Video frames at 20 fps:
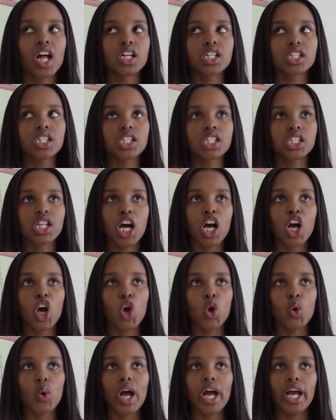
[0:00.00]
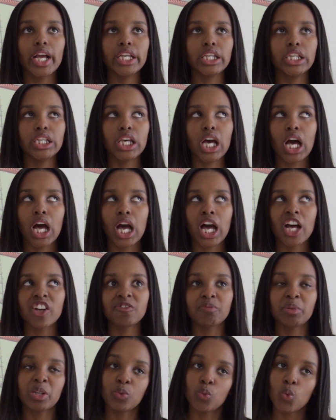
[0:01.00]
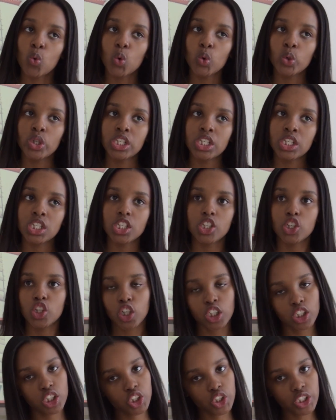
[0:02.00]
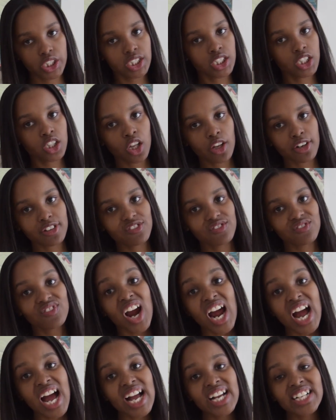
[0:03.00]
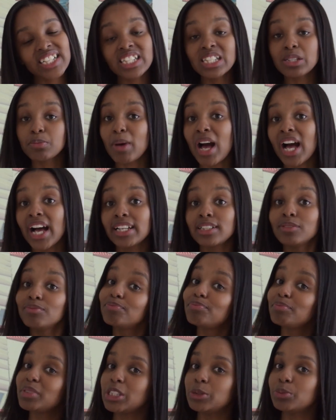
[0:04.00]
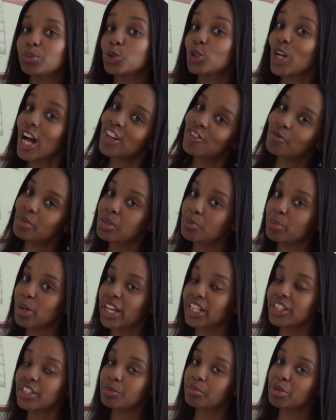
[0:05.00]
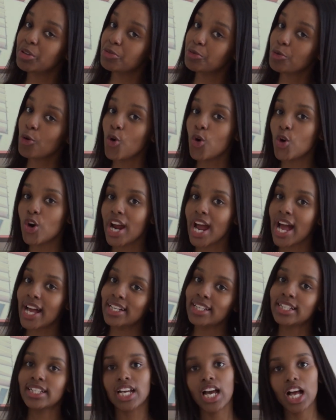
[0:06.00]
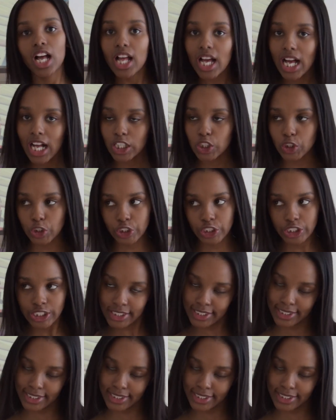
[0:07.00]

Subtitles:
So yeah, I've been warned not to eat a lot of fries by people who have been pregnant before and elders.